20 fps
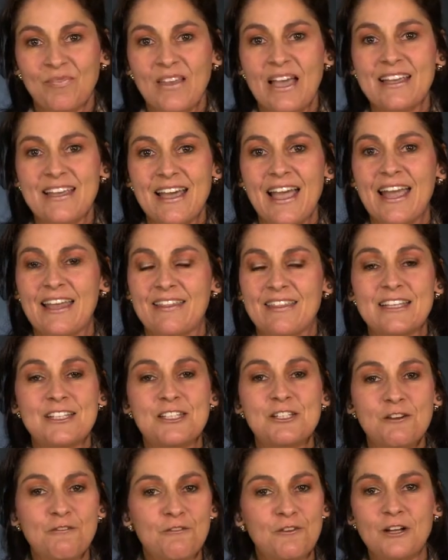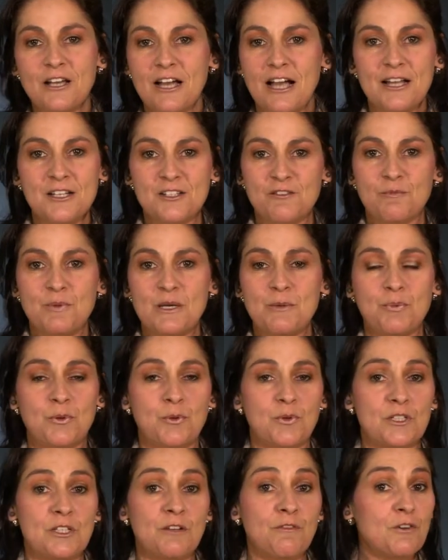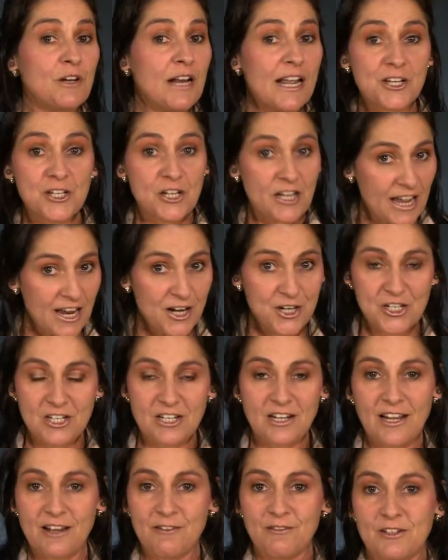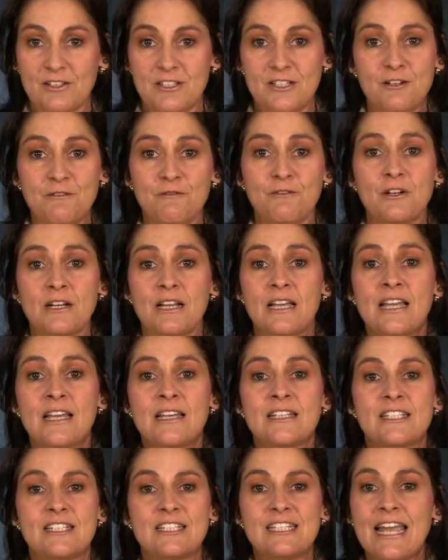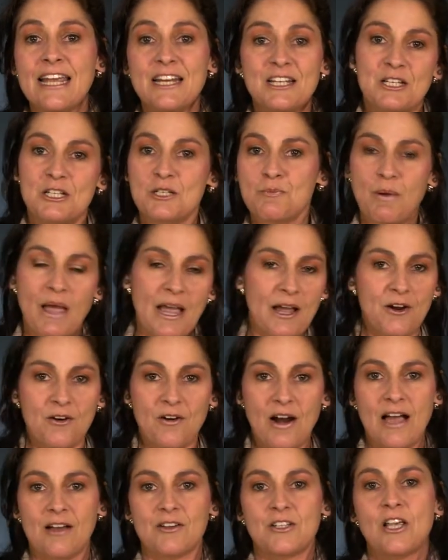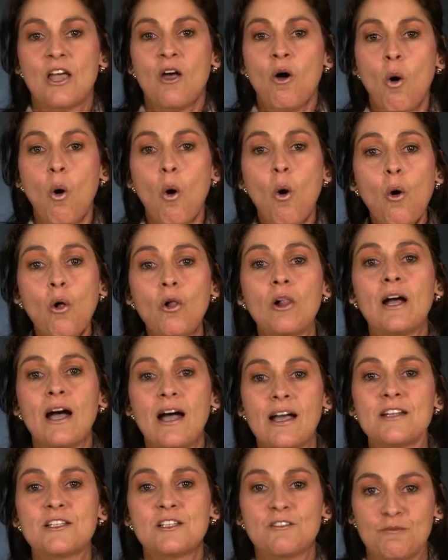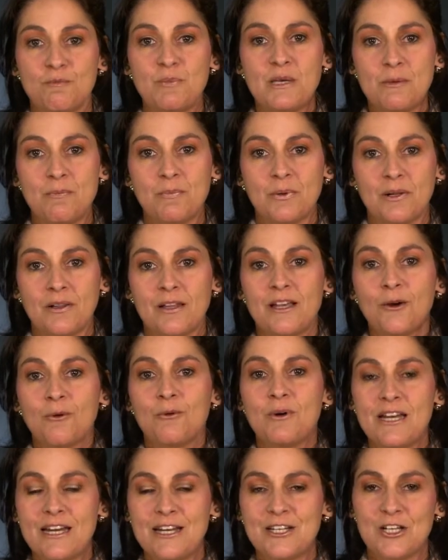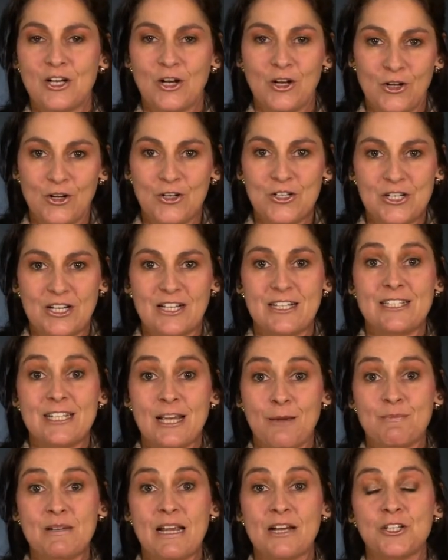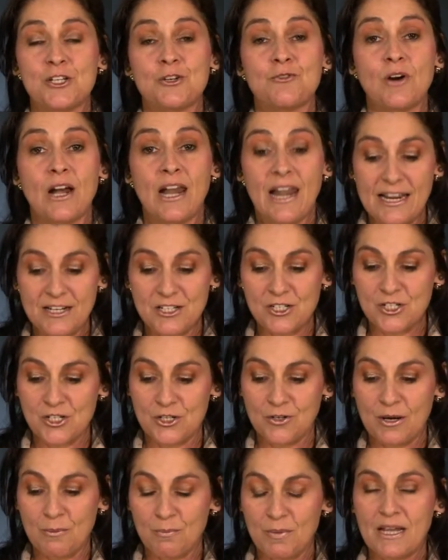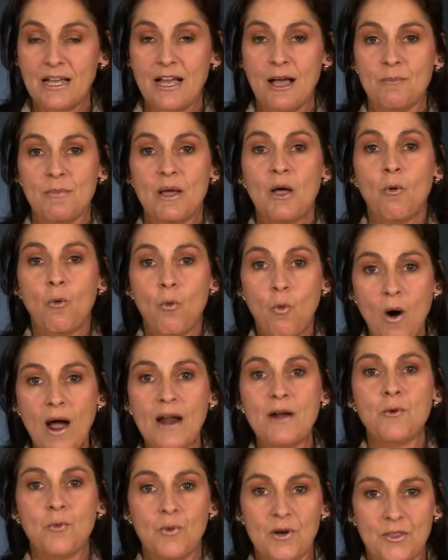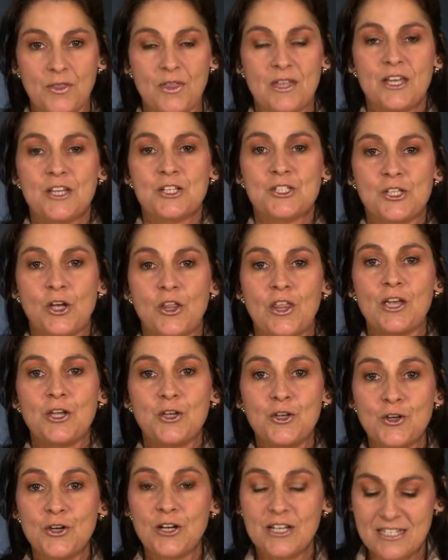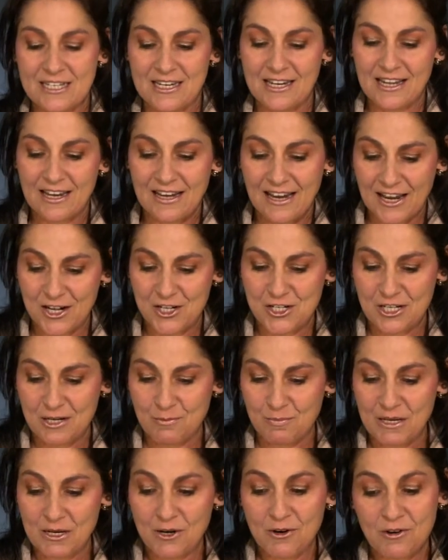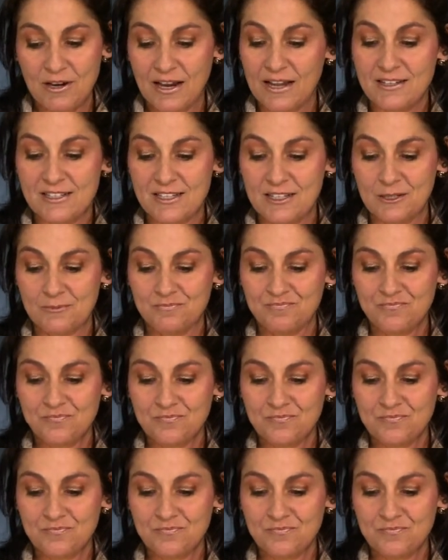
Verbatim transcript: Again, there's different kinds of people with different education levels, different status backgrounds, all kinds of people we need to learn to accept and to relate to and become one with so that unity can actually be created.